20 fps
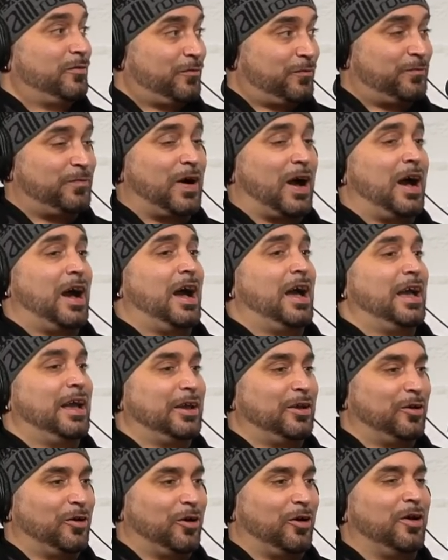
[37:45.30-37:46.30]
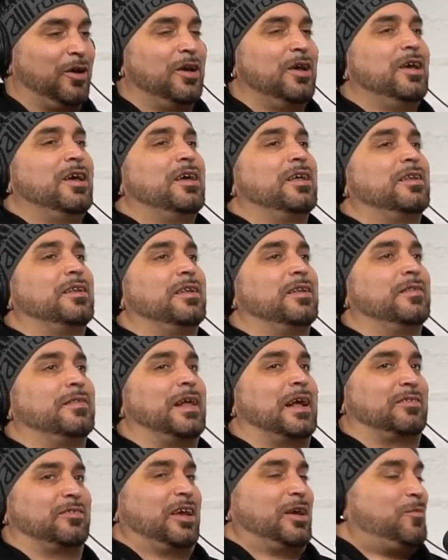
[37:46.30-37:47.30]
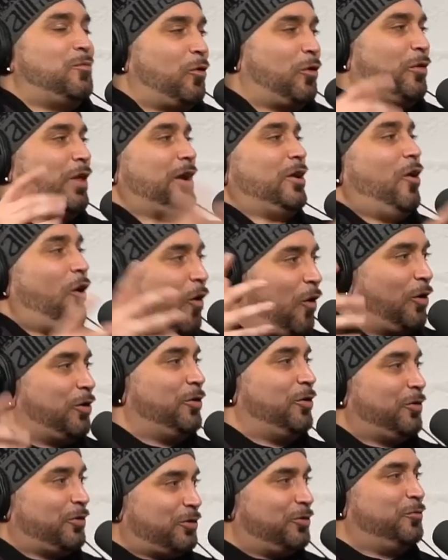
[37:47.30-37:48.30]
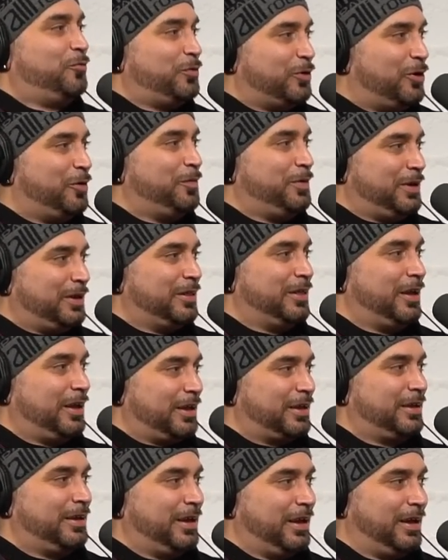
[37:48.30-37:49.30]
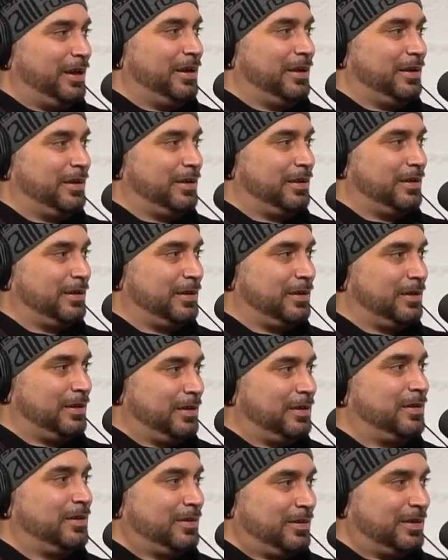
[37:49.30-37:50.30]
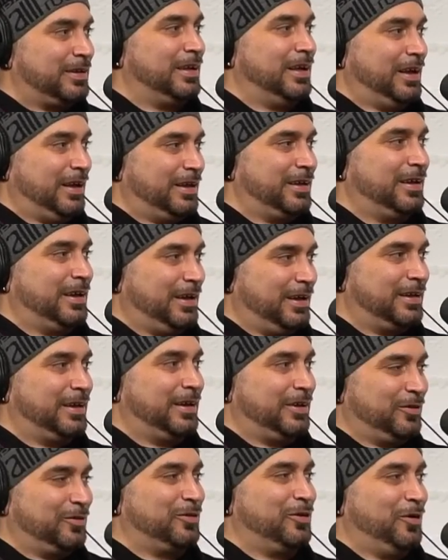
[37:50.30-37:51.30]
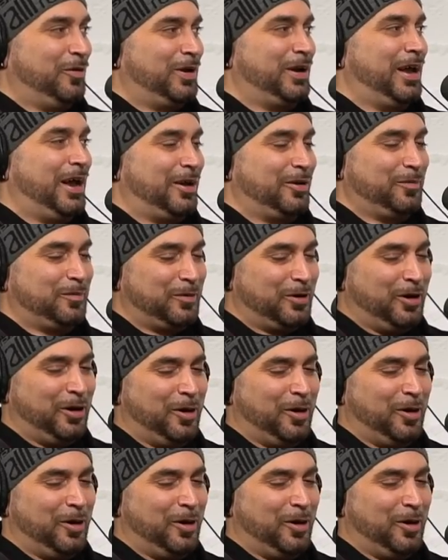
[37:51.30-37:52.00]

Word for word: fire. That's like more like harder. You feel me? Yeah. Like, yeah. I don't give a... Yeah. Yeah. You're going at him.